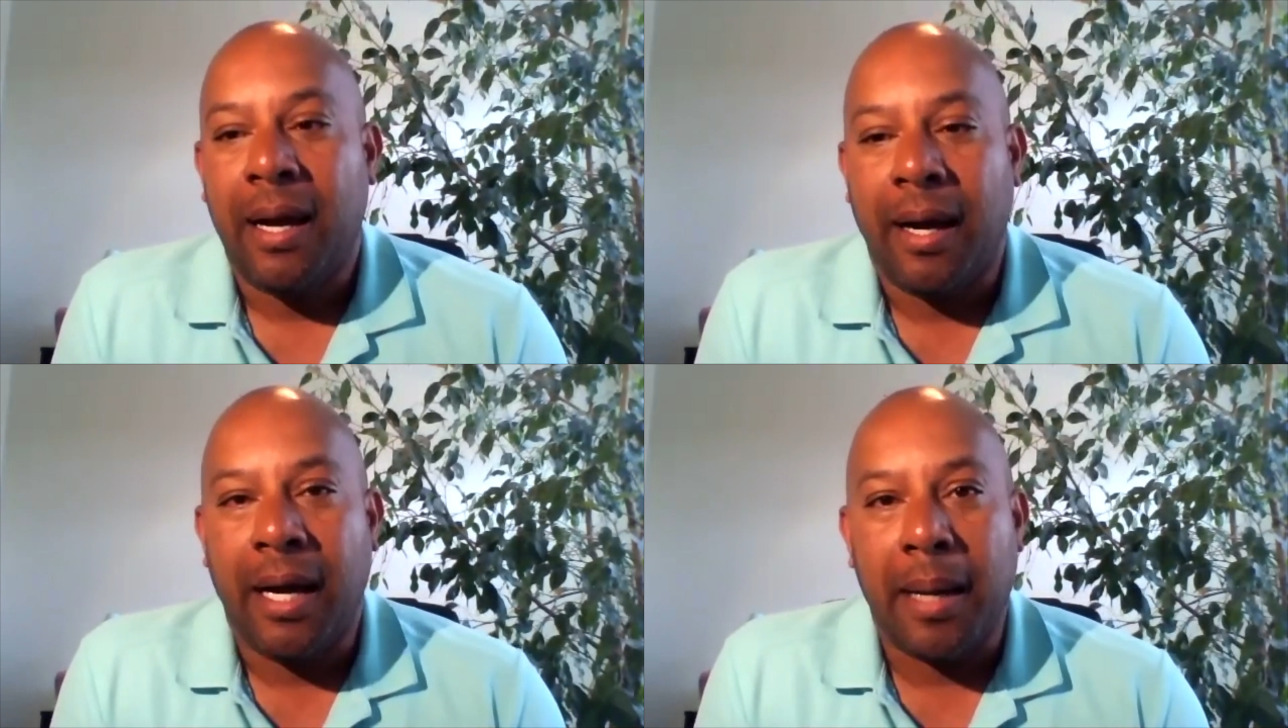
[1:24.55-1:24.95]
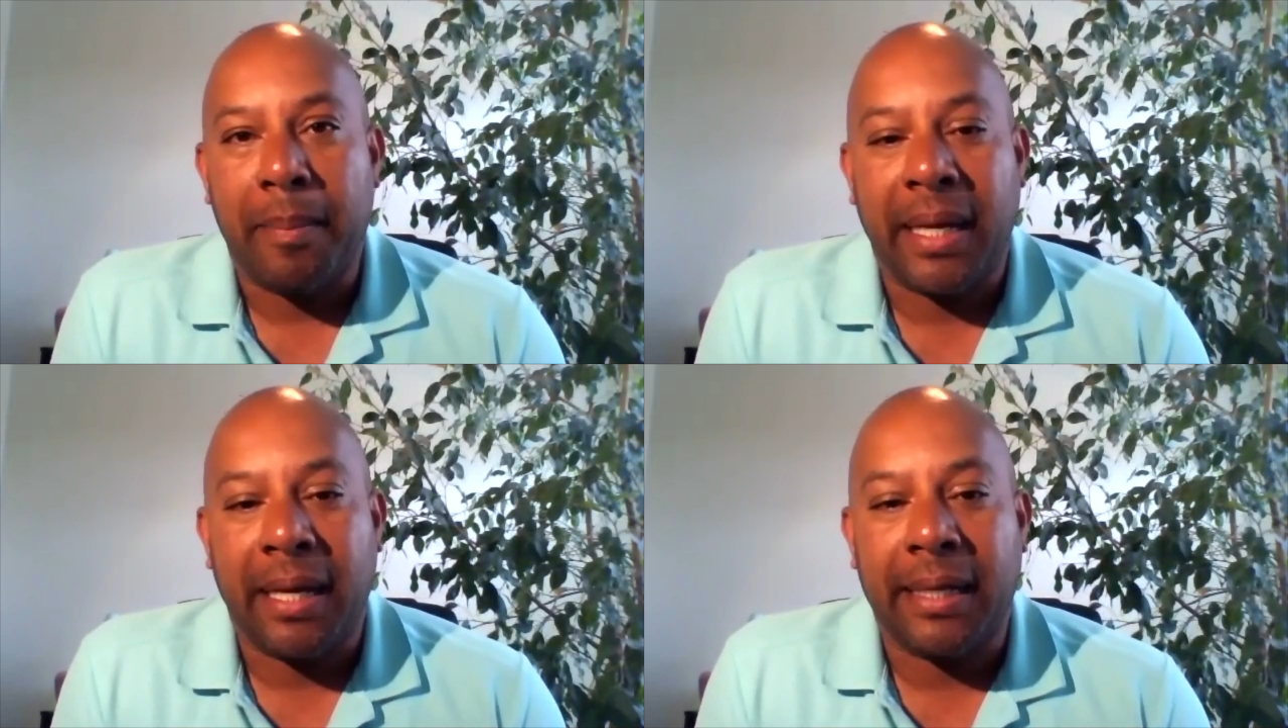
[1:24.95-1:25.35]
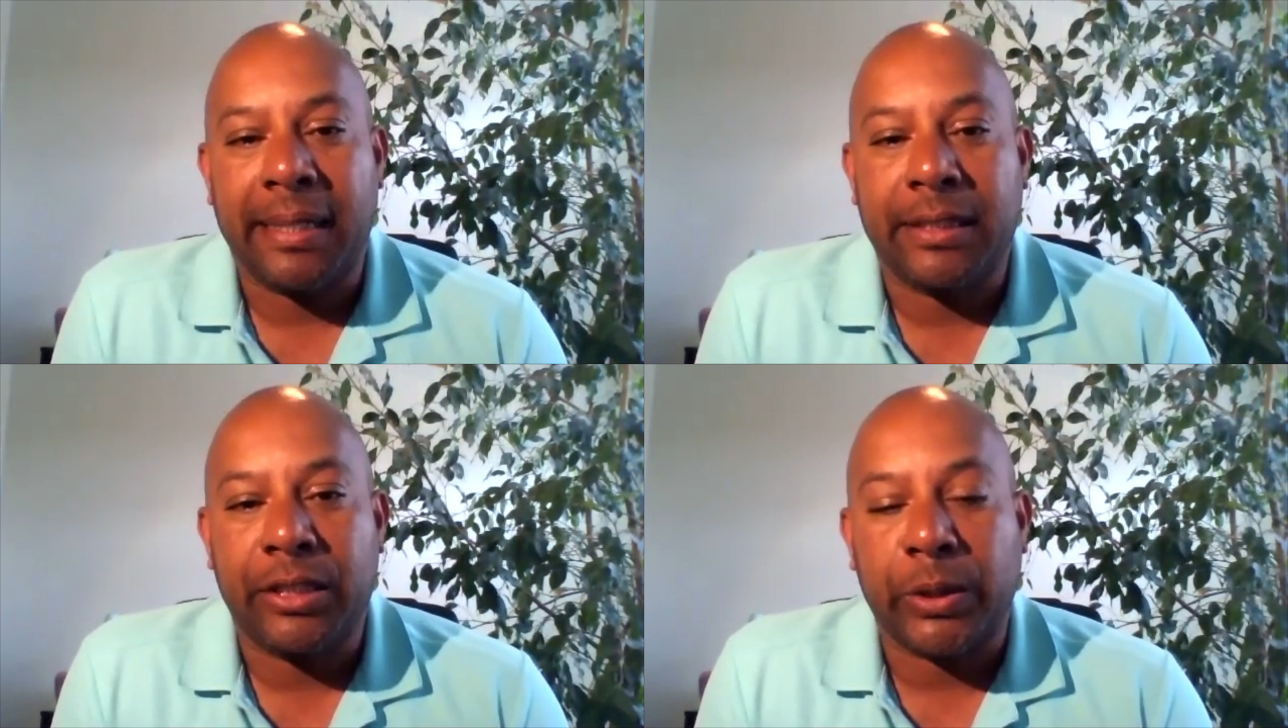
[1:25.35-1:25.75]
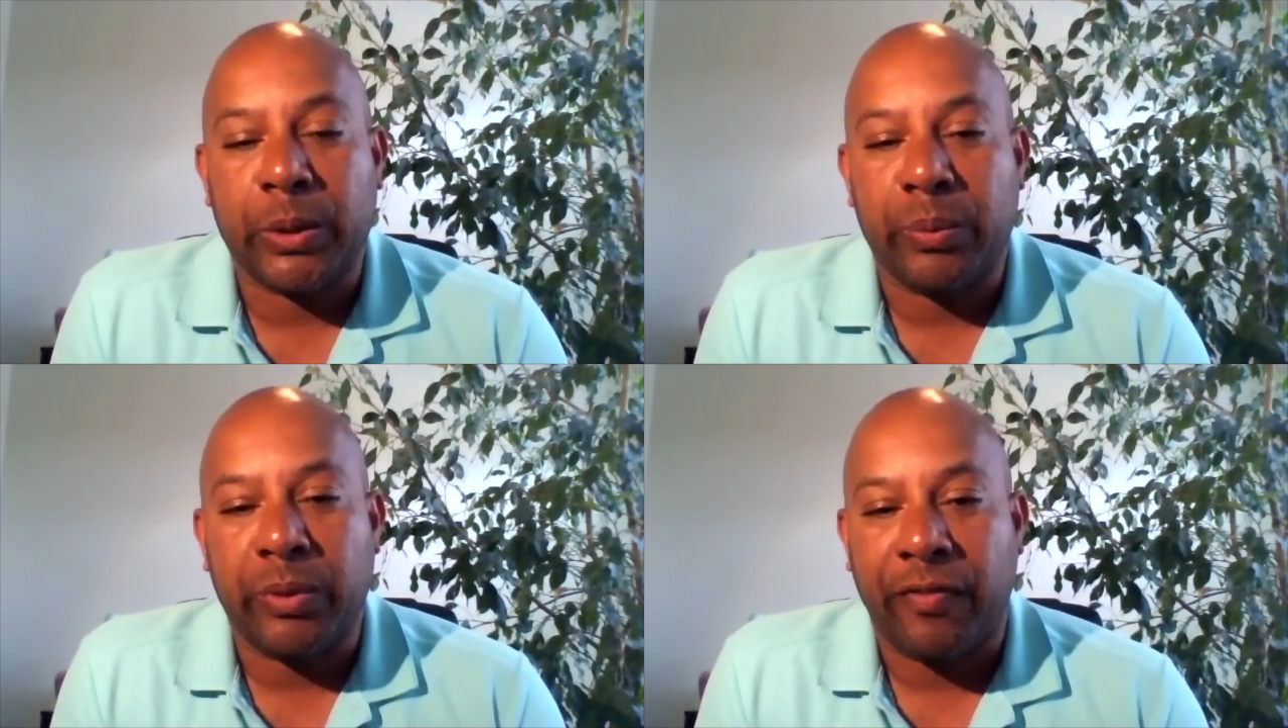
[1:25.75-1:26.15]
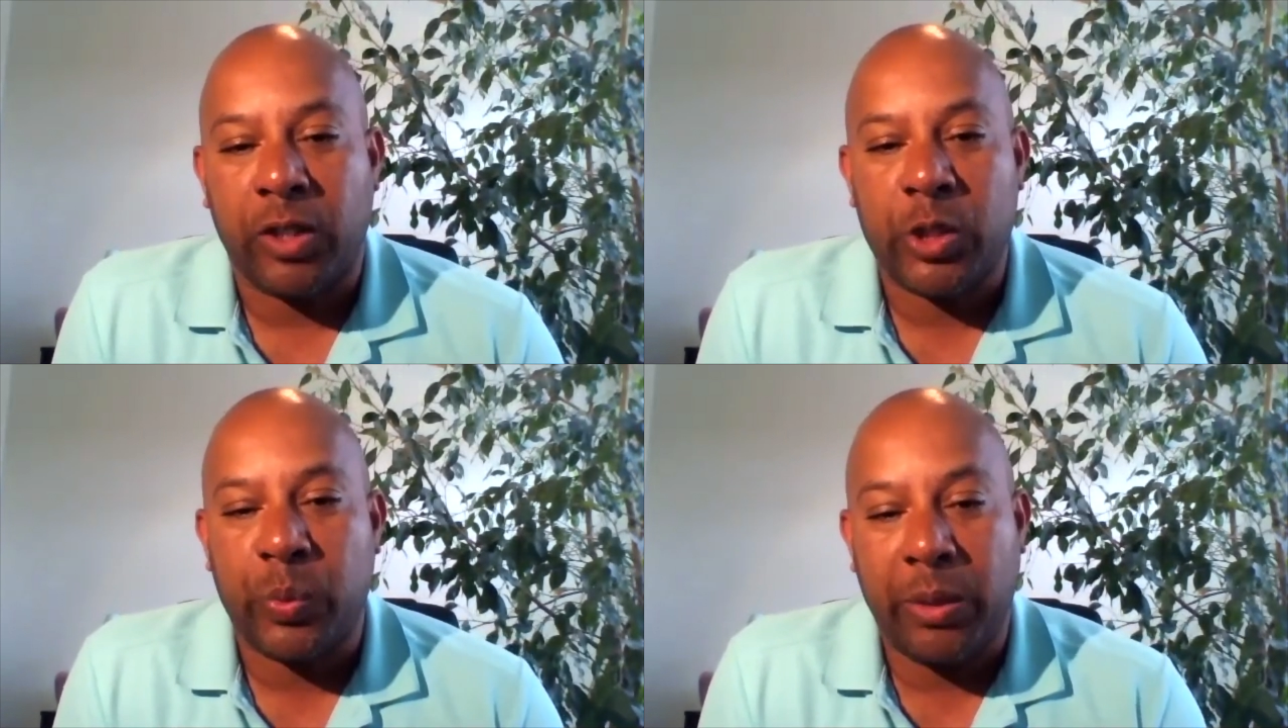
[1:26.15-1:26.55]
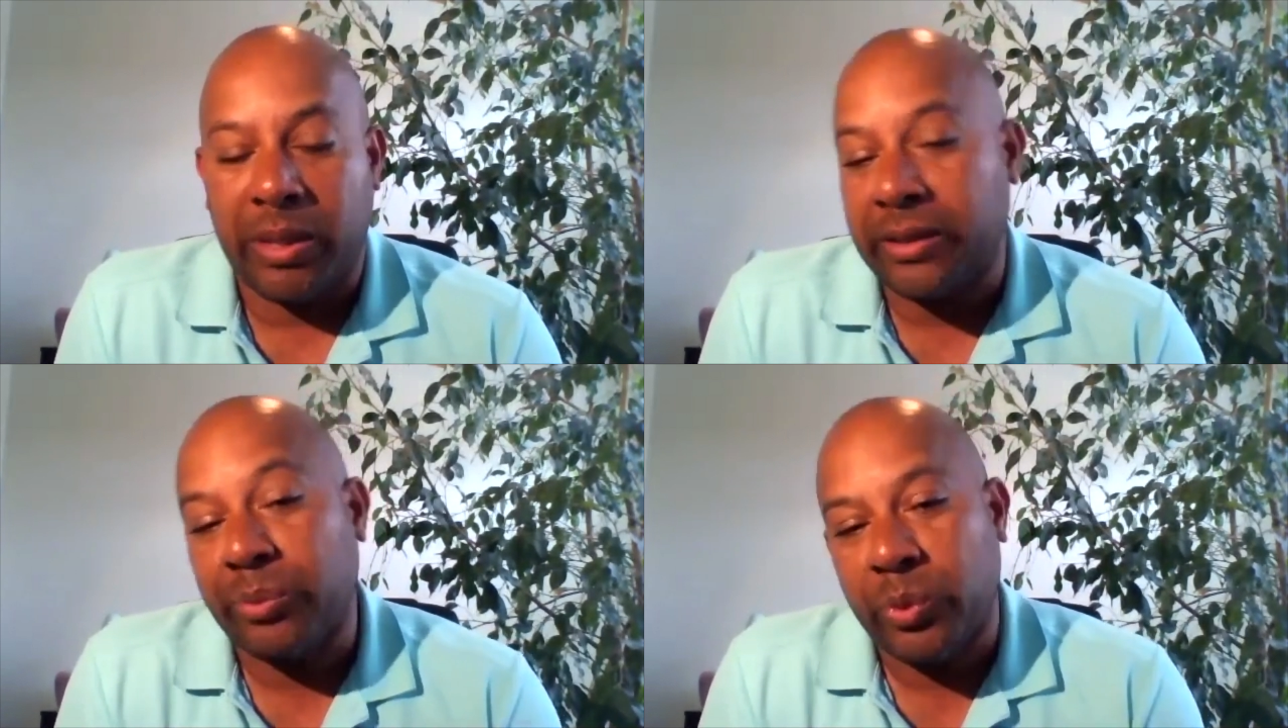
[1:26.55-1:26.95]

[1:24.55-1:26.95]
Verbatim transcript: Um, and so the first week was,